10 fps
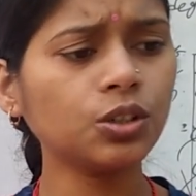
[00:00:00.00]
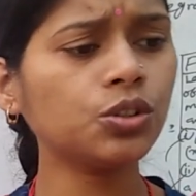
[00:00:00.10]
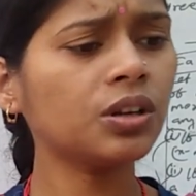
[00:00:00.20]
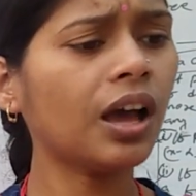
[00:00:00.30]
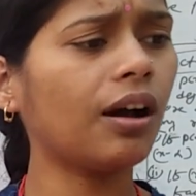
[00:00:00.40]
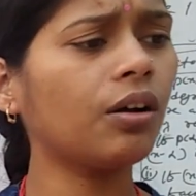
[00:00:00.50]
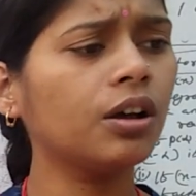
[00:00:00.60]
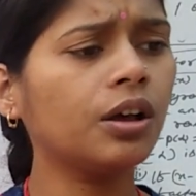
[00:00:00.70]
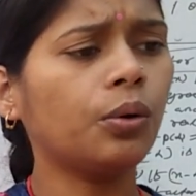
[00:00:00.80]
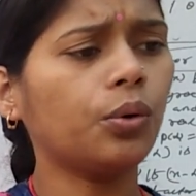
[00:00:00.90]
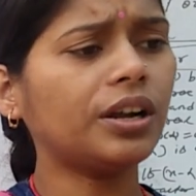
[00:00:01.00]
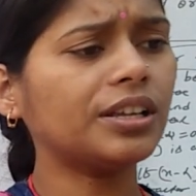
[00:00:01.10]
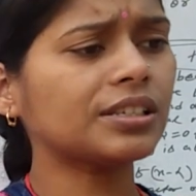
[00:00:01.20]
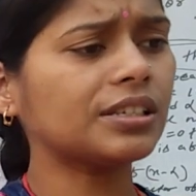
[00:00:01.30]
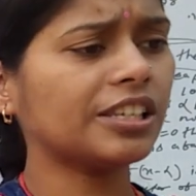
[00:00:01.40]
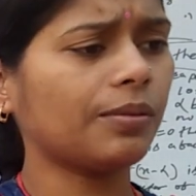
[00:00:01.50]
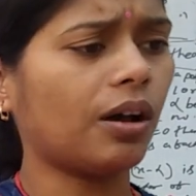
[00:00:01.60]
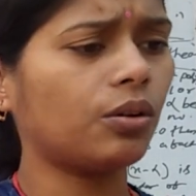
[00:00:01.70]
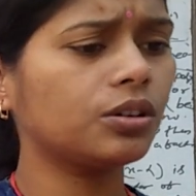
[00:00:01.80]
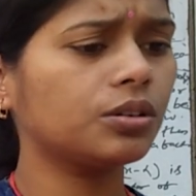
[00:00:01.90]
So now we'll discuss
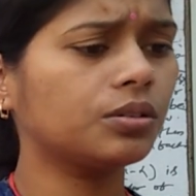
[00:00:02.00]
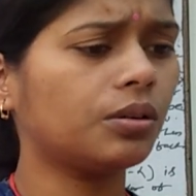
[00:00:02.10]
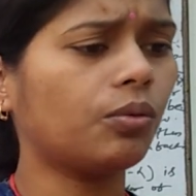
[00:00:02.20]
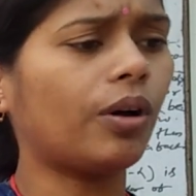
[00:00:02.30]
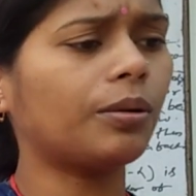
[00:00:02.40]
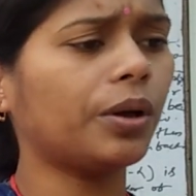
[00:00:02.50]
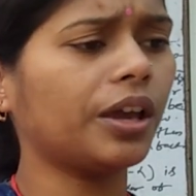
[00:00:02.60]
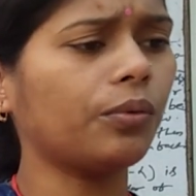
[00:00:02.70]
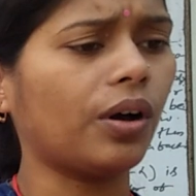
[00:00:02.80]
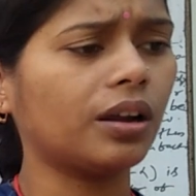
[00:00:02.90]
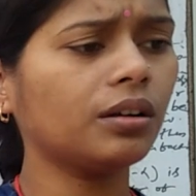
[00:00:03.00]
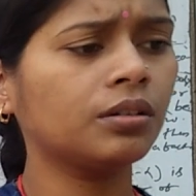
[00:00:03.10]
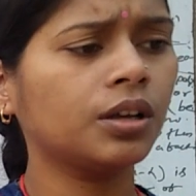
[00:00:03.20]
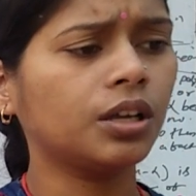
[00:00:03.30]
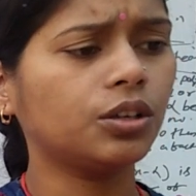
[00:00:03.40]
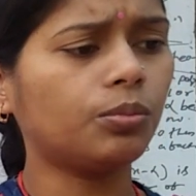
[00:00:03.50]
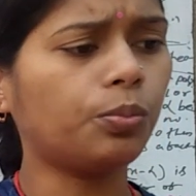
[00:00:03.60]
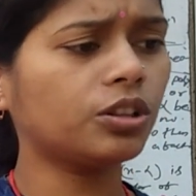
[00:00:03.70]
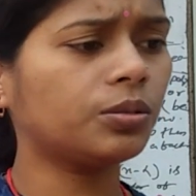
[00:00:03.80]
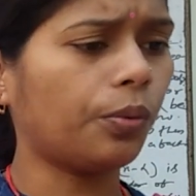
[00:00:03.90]
about one by one your
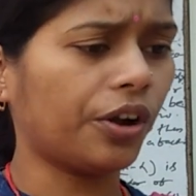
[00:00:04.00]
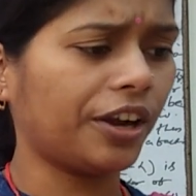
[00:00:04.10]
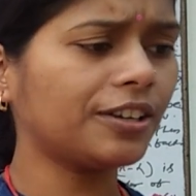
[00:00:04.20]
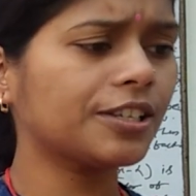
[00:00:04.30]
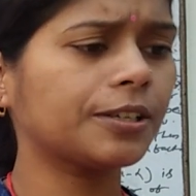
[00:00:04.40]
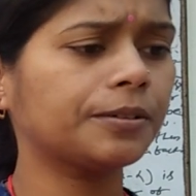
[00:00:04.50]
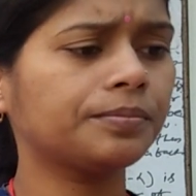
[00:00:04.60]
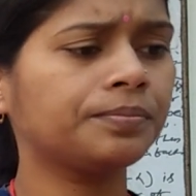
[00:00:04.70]
both points.